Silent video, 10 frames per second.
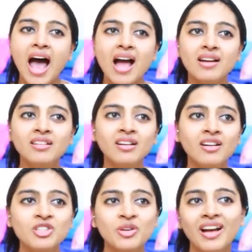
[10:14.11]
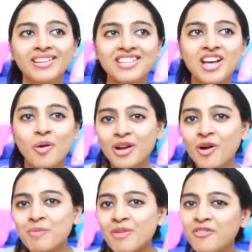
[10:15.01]
And uh, so yeah, that's how I
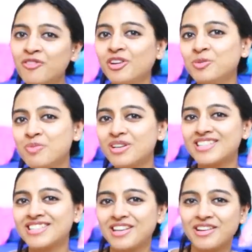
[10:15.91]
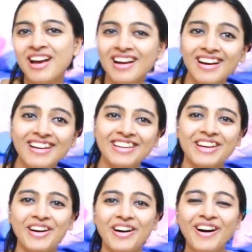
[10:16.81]
got my fourth piercing.
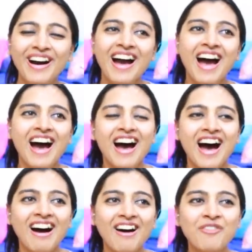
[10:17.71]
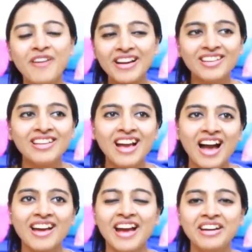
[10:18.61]
You know, uh, finally
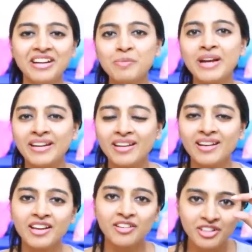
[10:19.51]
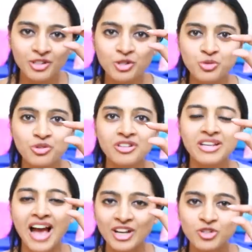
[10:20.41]
I ended up getting like real
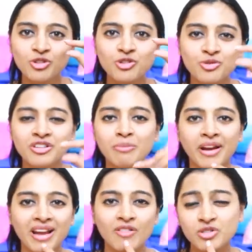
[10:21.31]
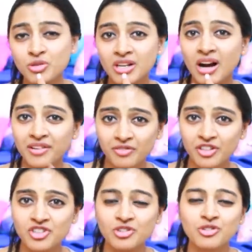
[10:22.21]
jewelry, actual jewelry made. I was using
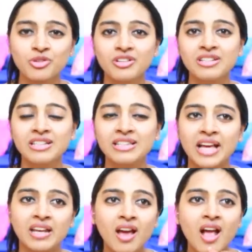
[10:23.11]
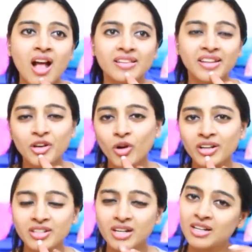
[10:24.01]
artificial jewelry till then. Then I
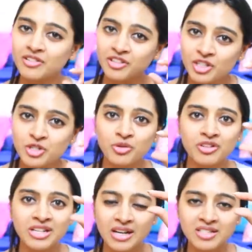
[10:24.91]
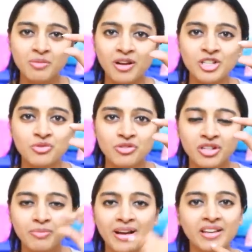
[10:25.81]
got uh, real jewelry, customized
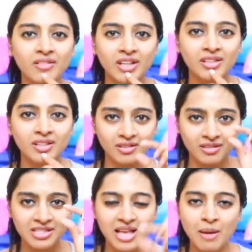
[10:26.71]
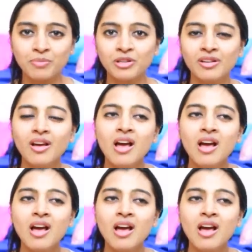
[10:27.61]
jewelry by giving the sample,